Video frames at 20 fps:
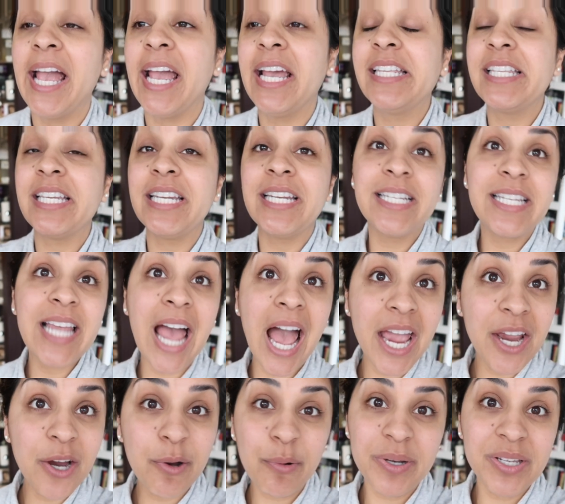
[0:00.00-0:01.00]
It's an
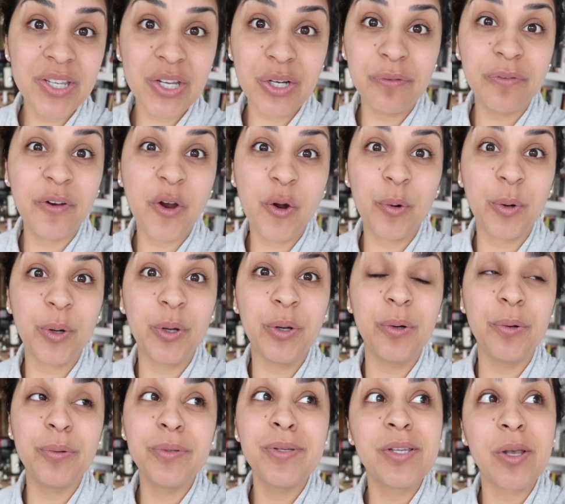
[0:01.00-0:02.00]
entire reserve
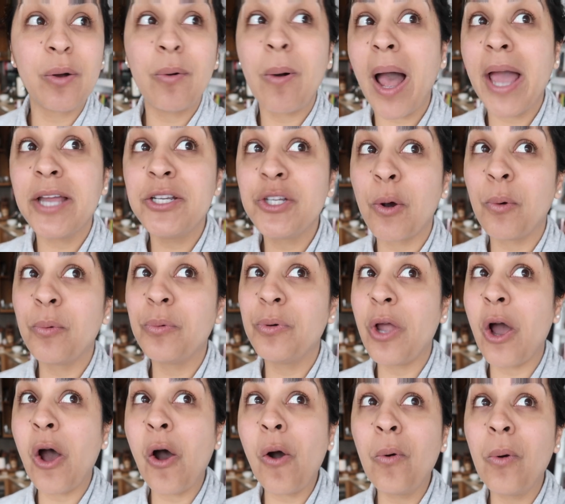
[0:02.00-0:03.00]
crew, so I don't
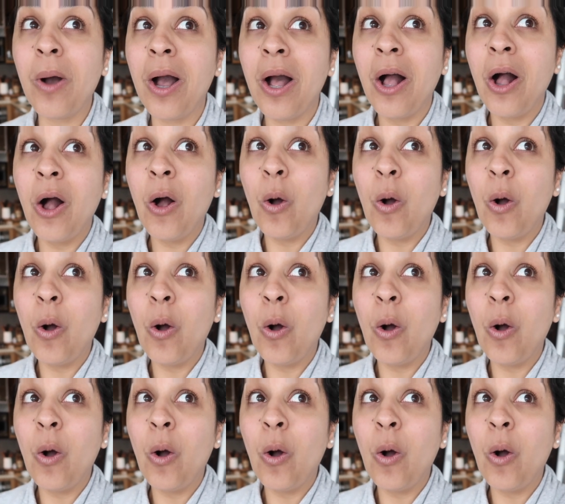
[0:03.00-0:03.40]
know